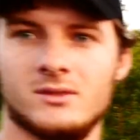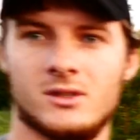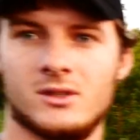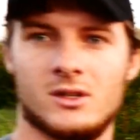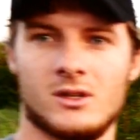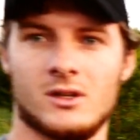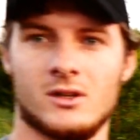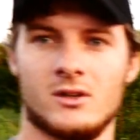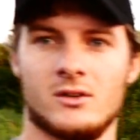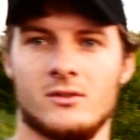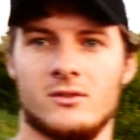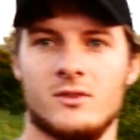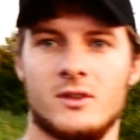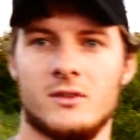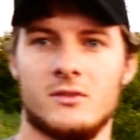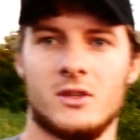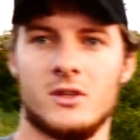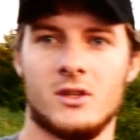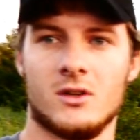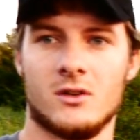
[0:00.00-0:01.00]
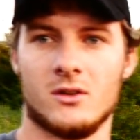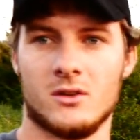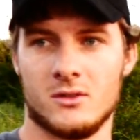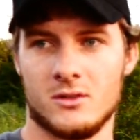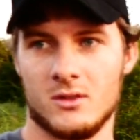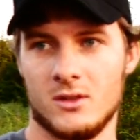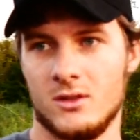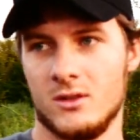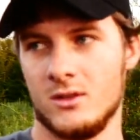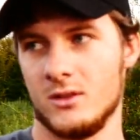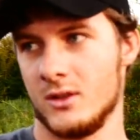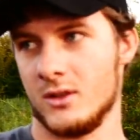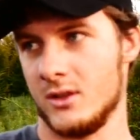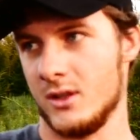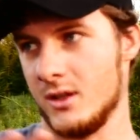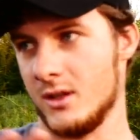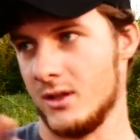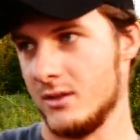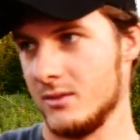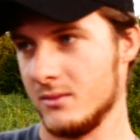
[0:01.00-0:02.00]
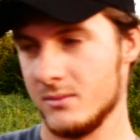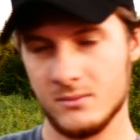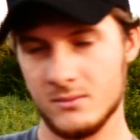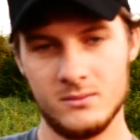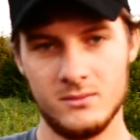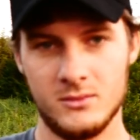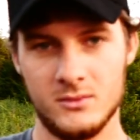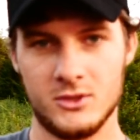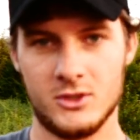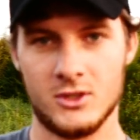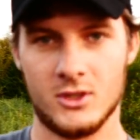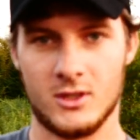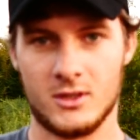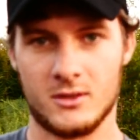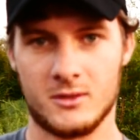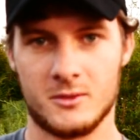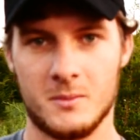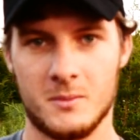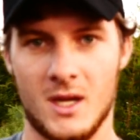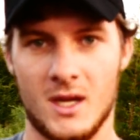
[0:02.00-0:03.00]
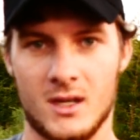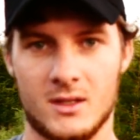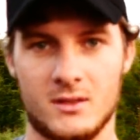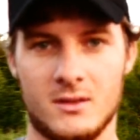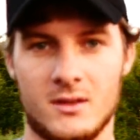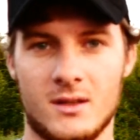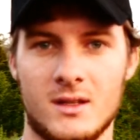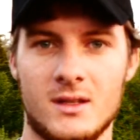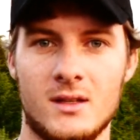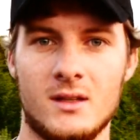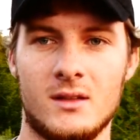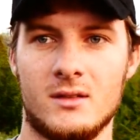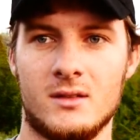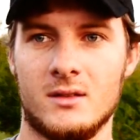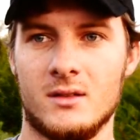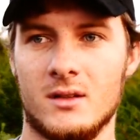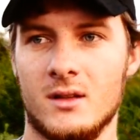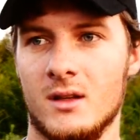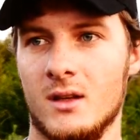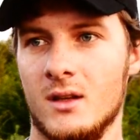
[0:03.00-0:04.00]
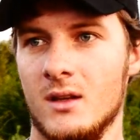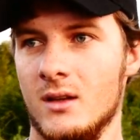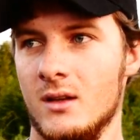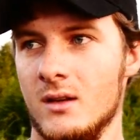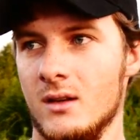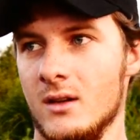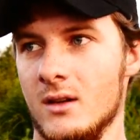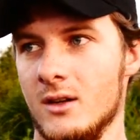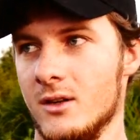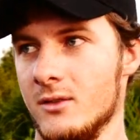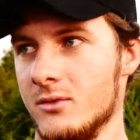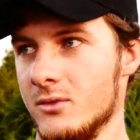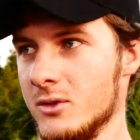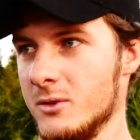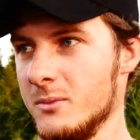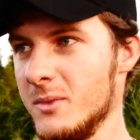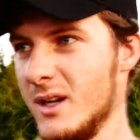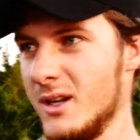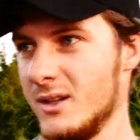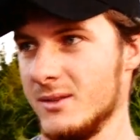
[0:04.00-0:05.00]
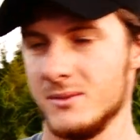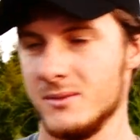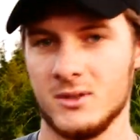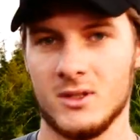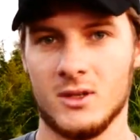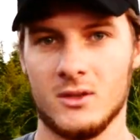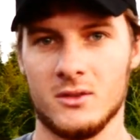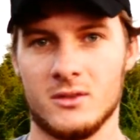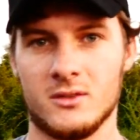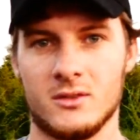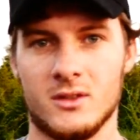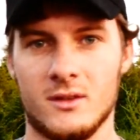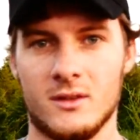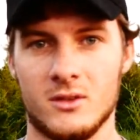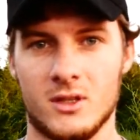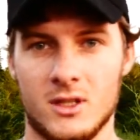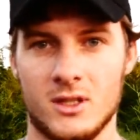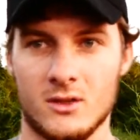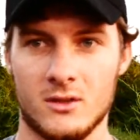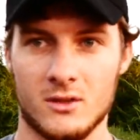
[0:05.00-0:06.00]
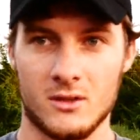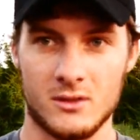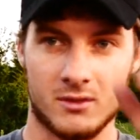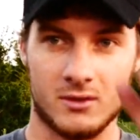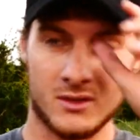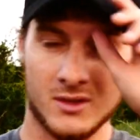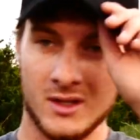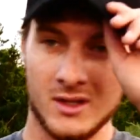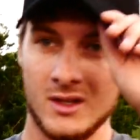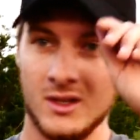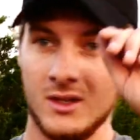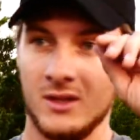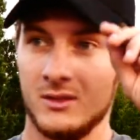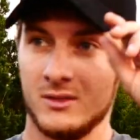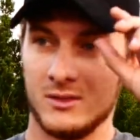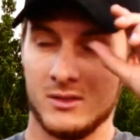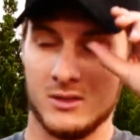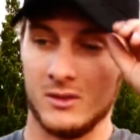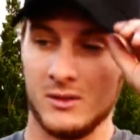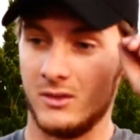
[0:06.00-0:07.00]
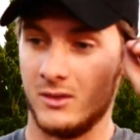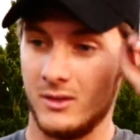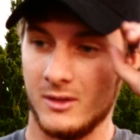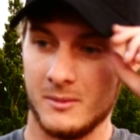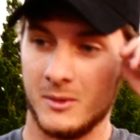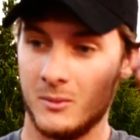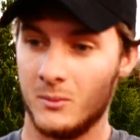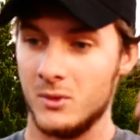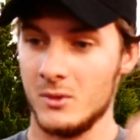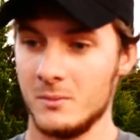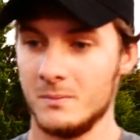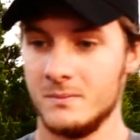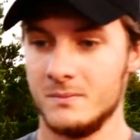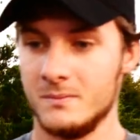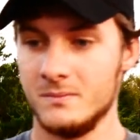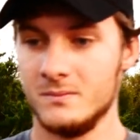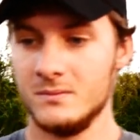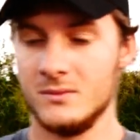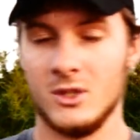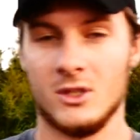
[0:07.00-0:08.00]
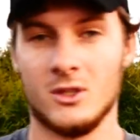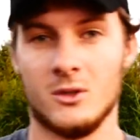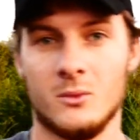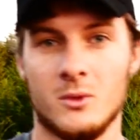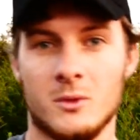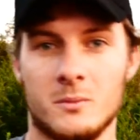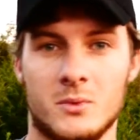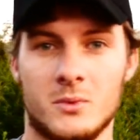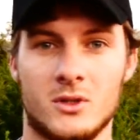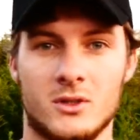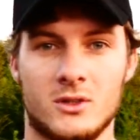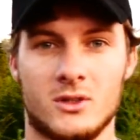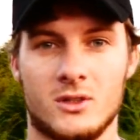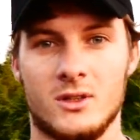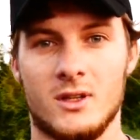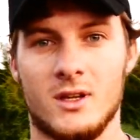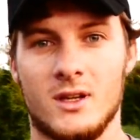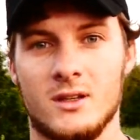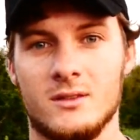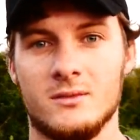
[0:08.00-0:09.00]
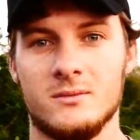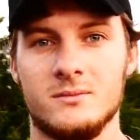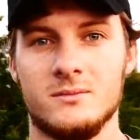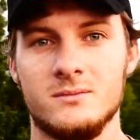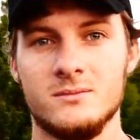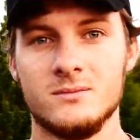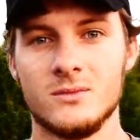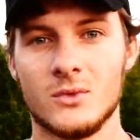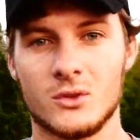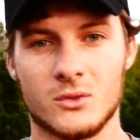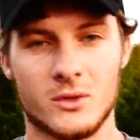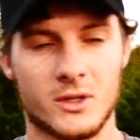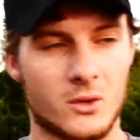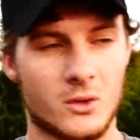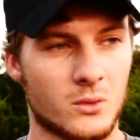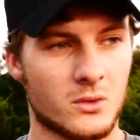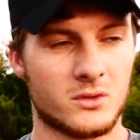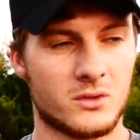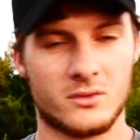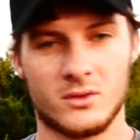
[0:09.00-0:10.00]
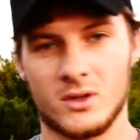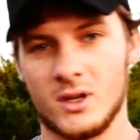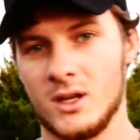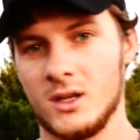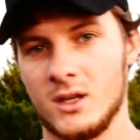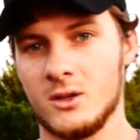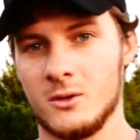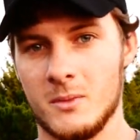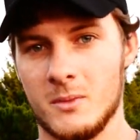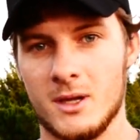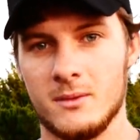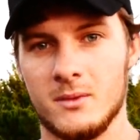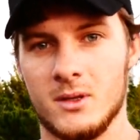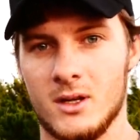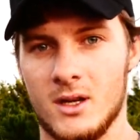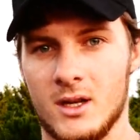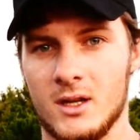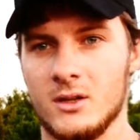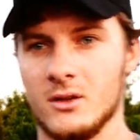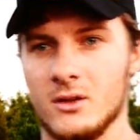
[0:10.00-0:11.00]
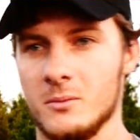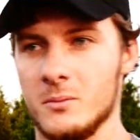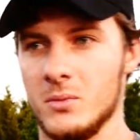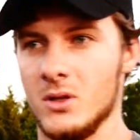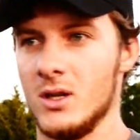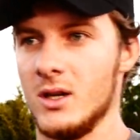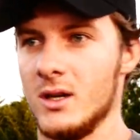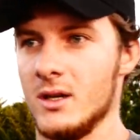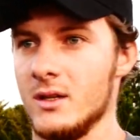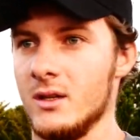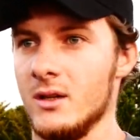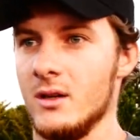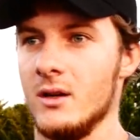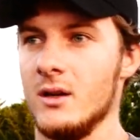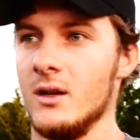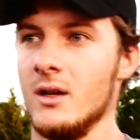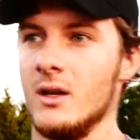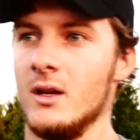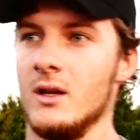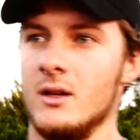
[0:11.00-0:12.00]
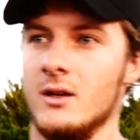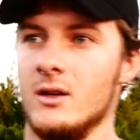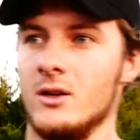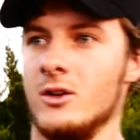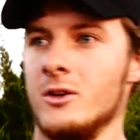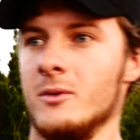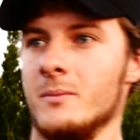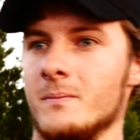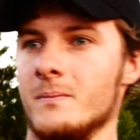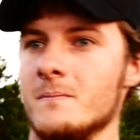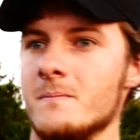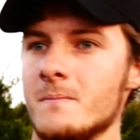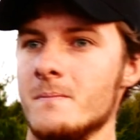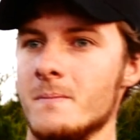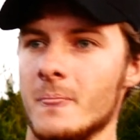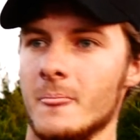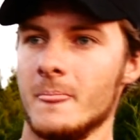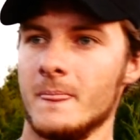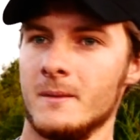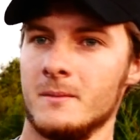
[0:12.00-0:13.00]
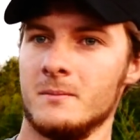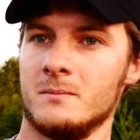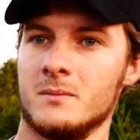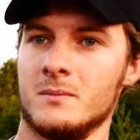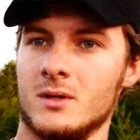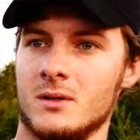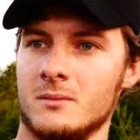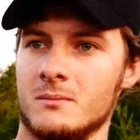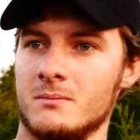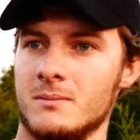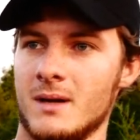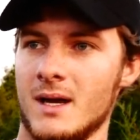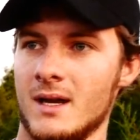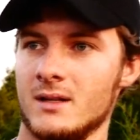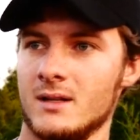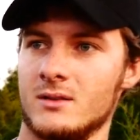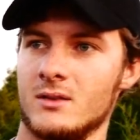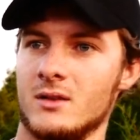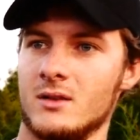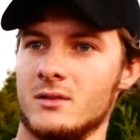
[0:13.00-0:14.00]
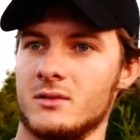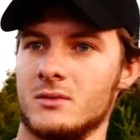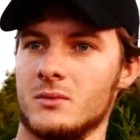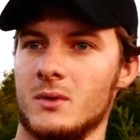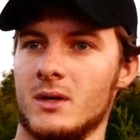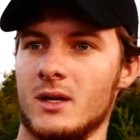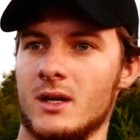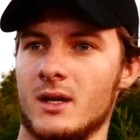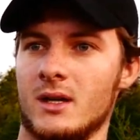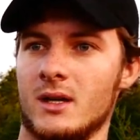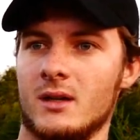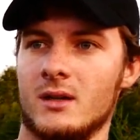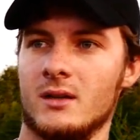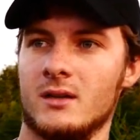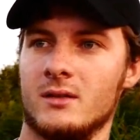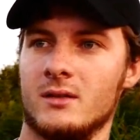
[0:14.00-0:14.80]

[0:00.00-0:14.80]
150 yards long, and then it jogs back to the east for about another 70 yards. So I mean, we're pushing that 3/4 of an acre, maybe an acre plot here. But back this way,